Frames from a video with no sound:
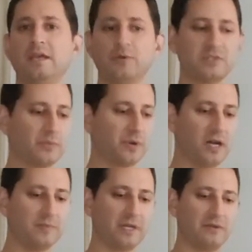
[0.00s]
Here was the
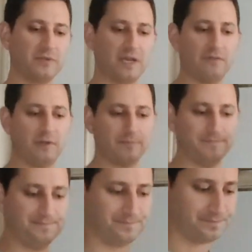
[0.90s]
problem that I was having.
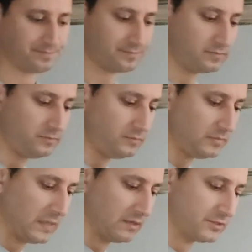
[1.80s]

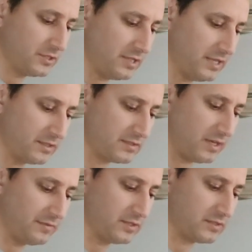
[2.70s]
I should take this
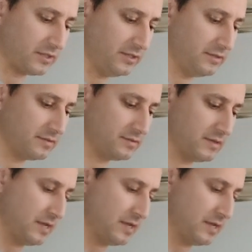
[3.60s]
off to start.